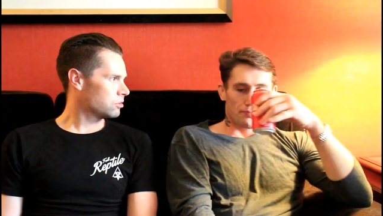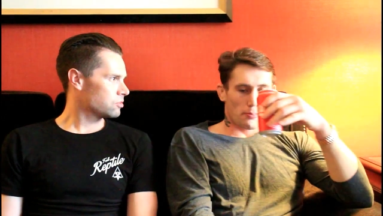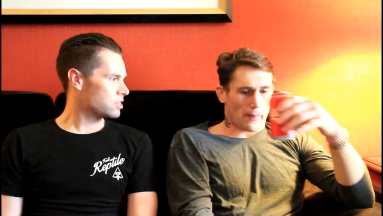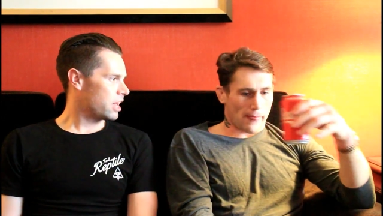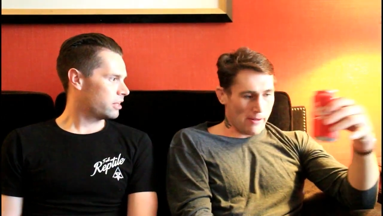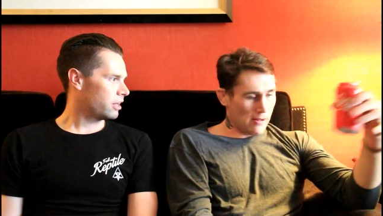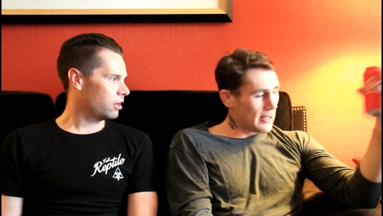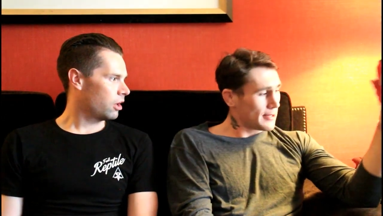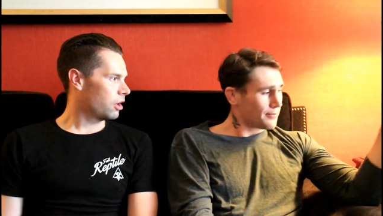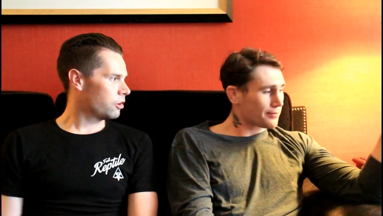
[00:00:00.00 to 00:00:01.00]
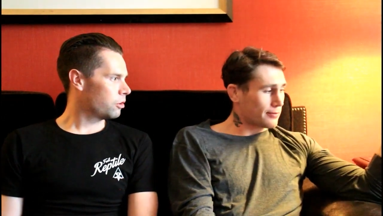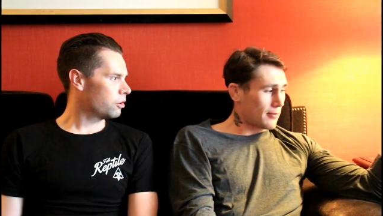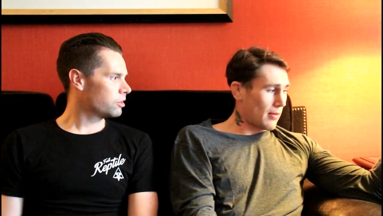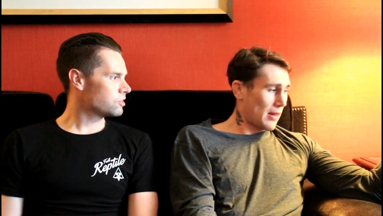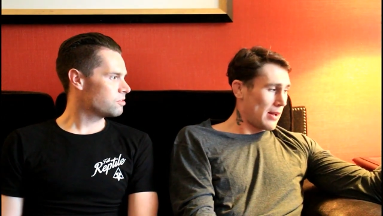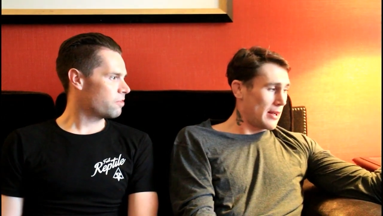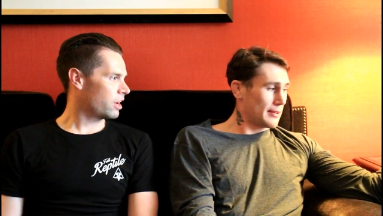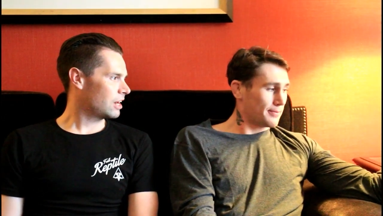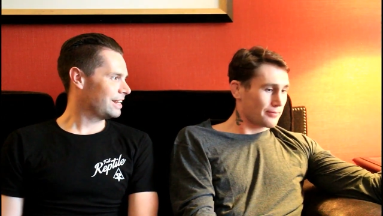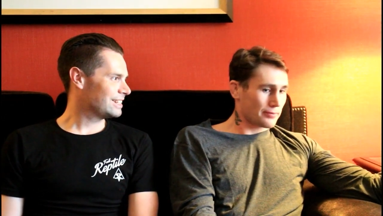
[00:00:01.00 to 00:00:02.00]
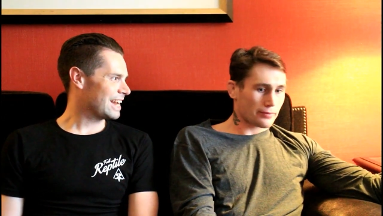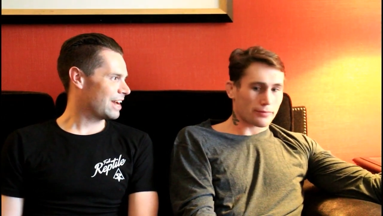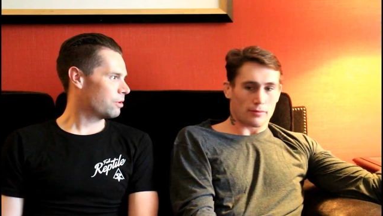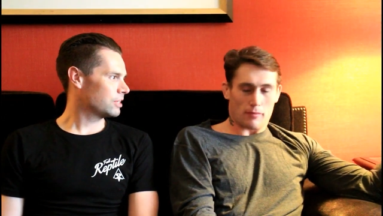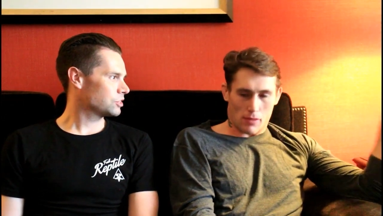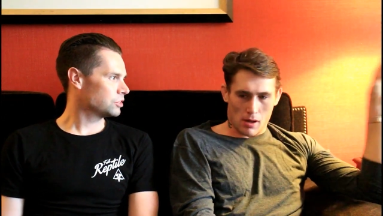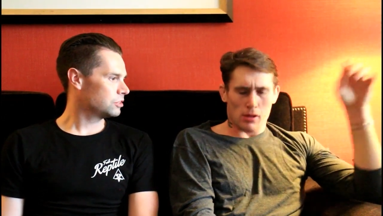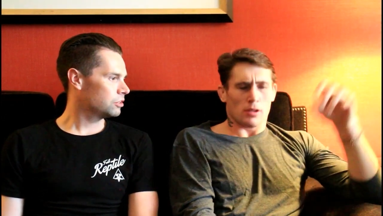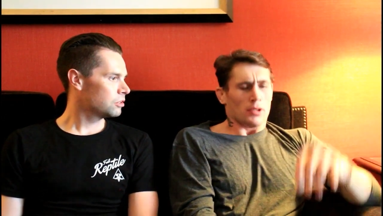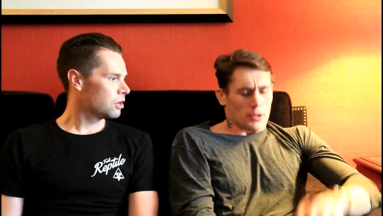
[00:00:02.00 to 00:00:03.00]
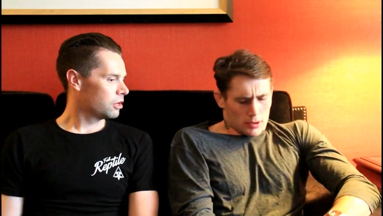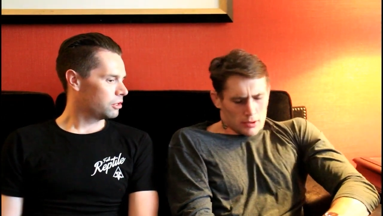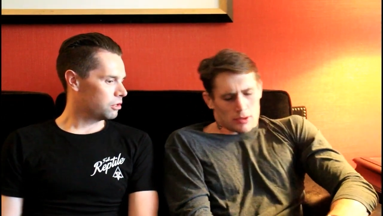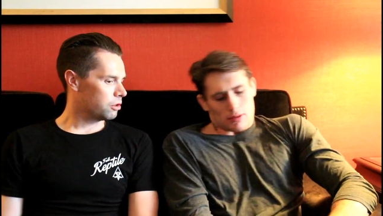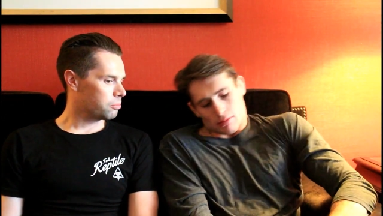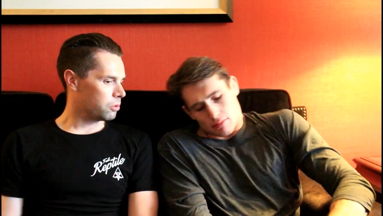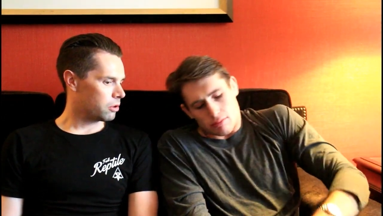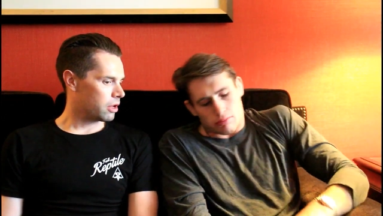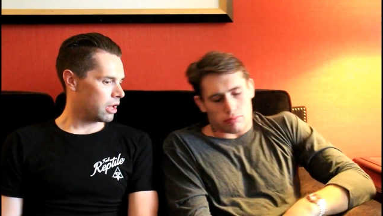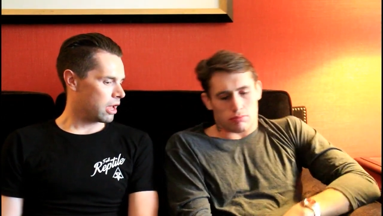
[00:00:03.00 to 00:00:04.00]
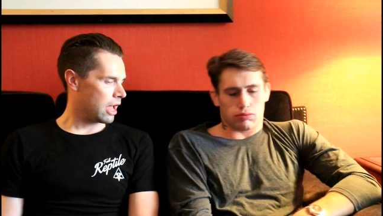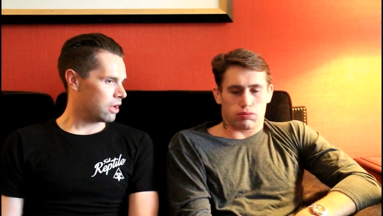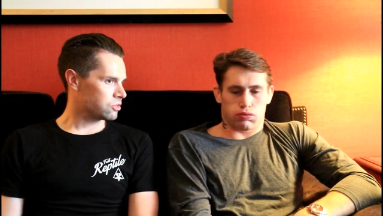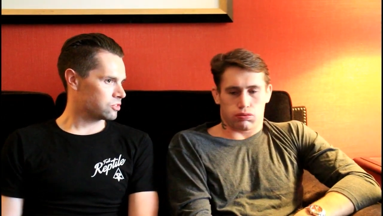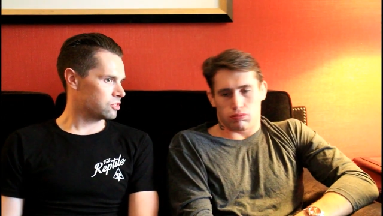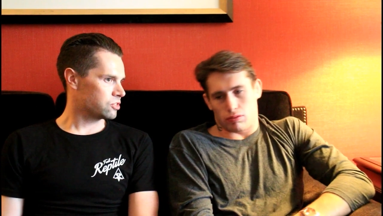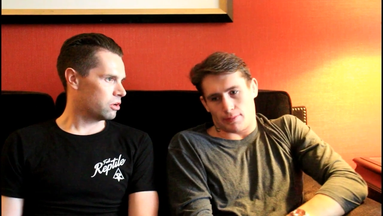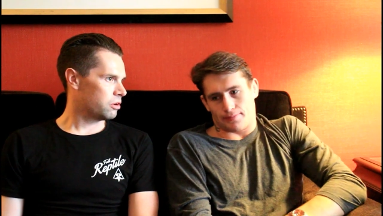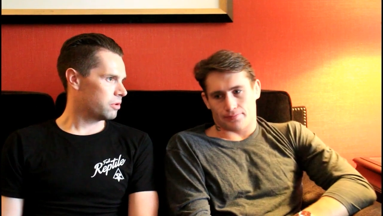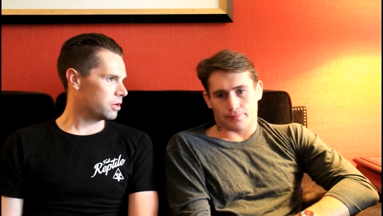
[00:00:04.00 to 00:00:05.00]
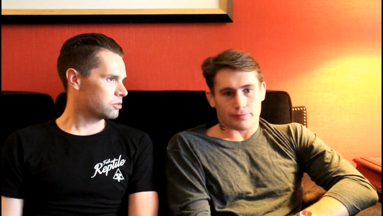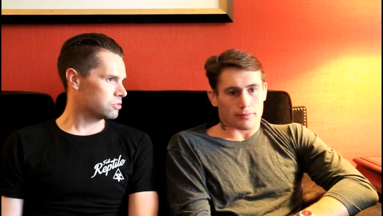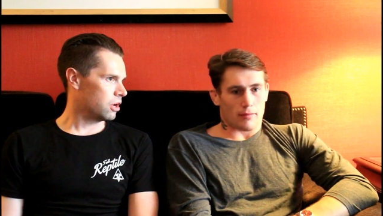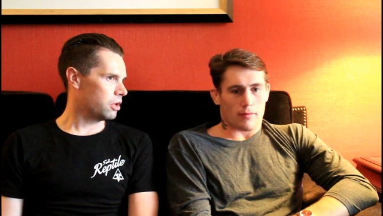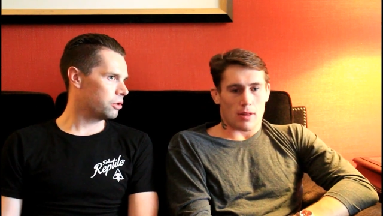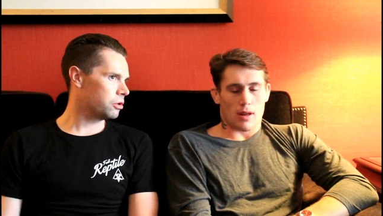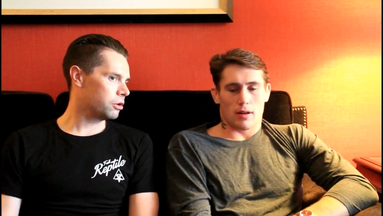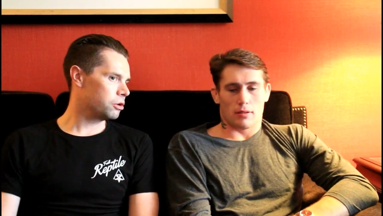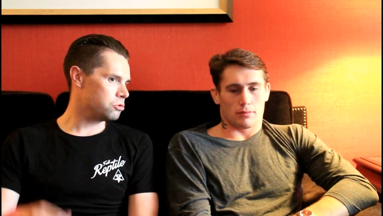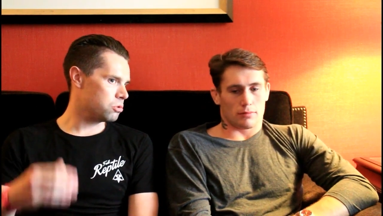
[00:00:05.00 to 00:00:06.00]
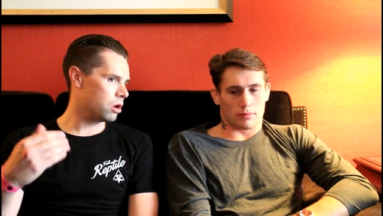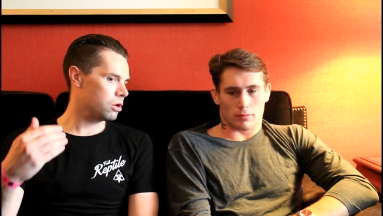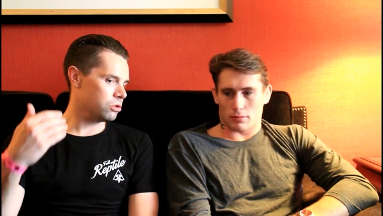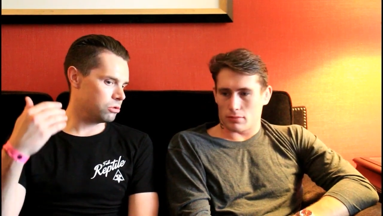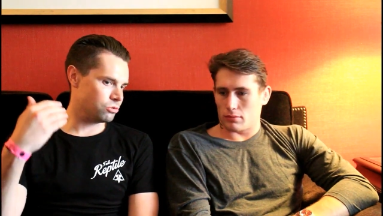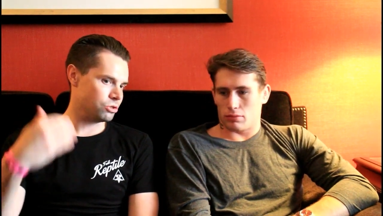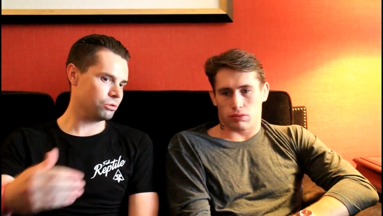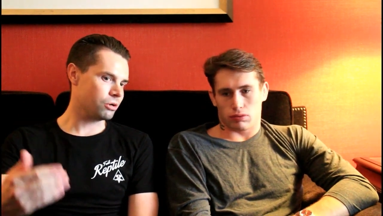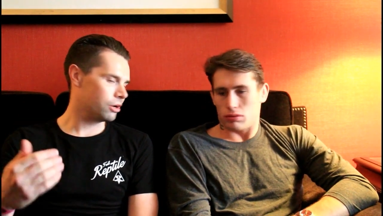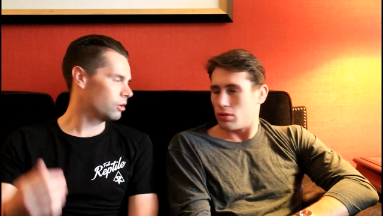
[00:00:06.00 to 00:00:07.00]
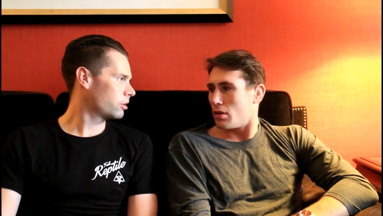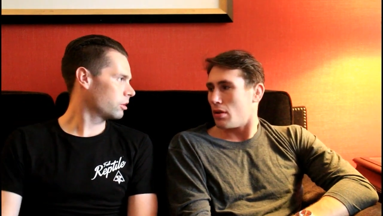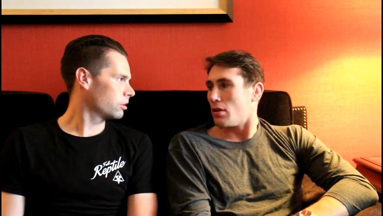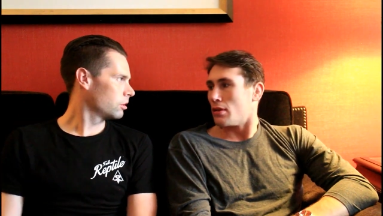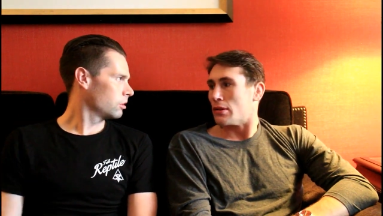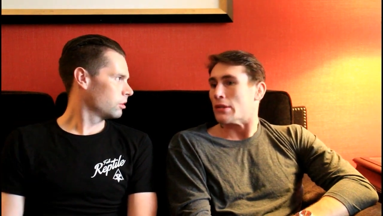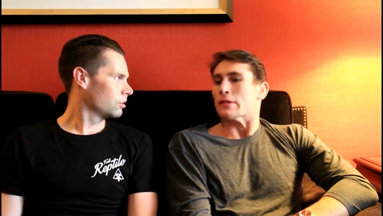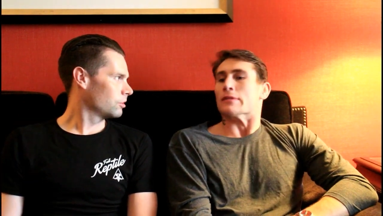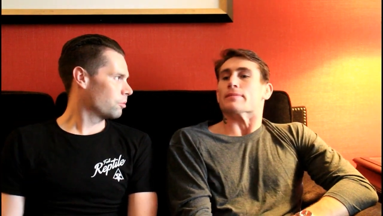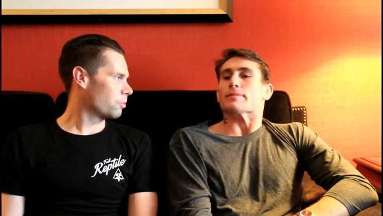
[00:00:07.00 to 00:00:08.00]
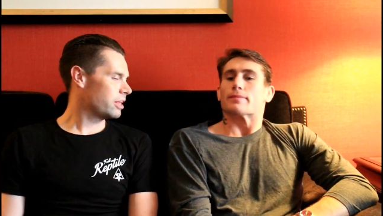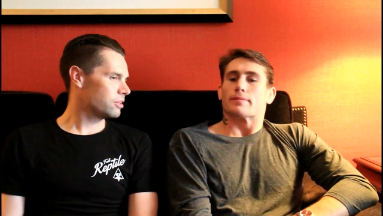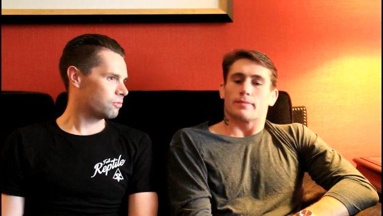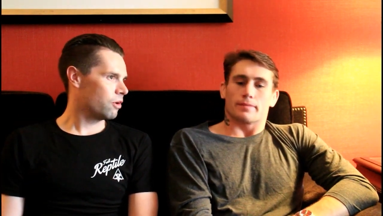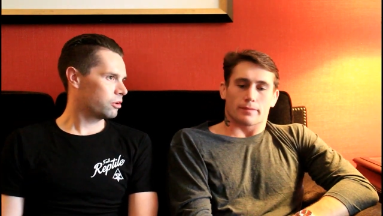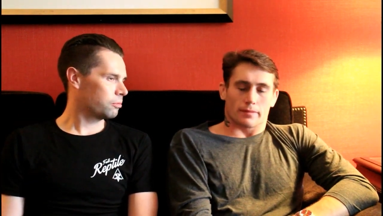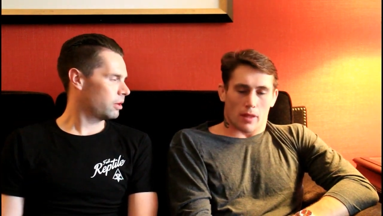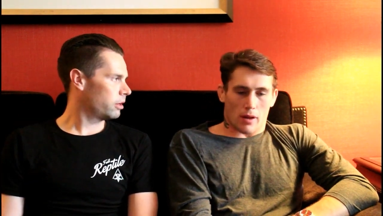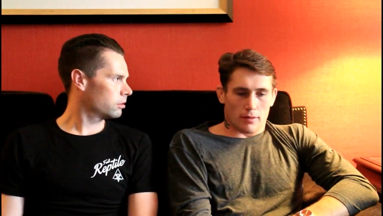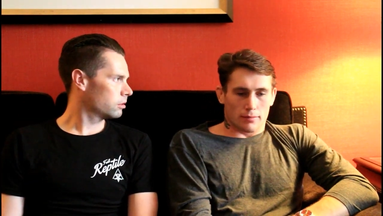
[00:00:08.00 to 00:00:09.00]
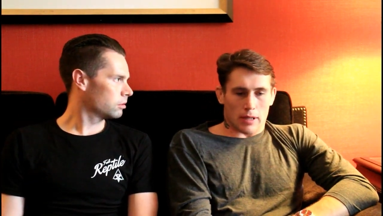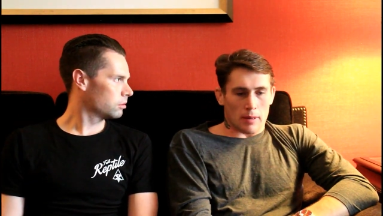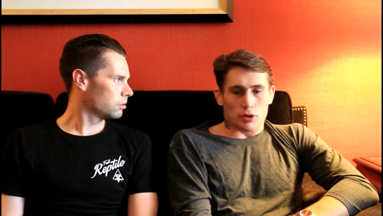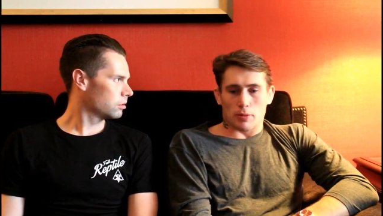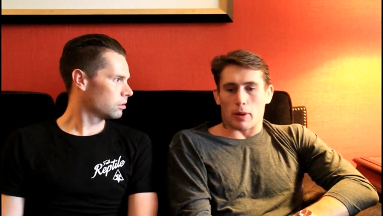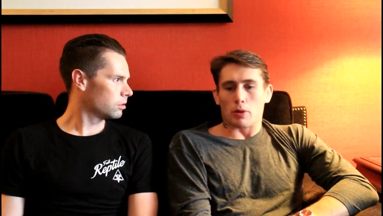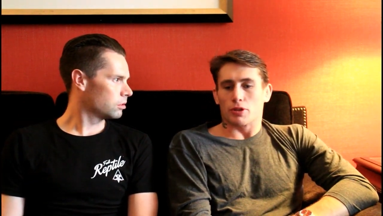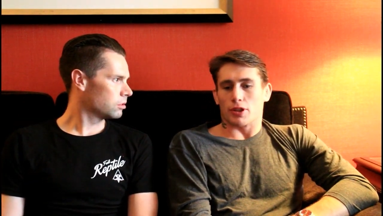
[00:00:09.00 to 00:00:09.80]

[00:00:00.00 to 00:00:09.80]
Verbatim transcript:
Speaker 1: on Saturday? Like, I know I know it's a very cliche question, you know, but h- how does this kind of end? Because I, I know I know you are you do kind of look at the way this fight could play out.
Speaker 2: I'm supposed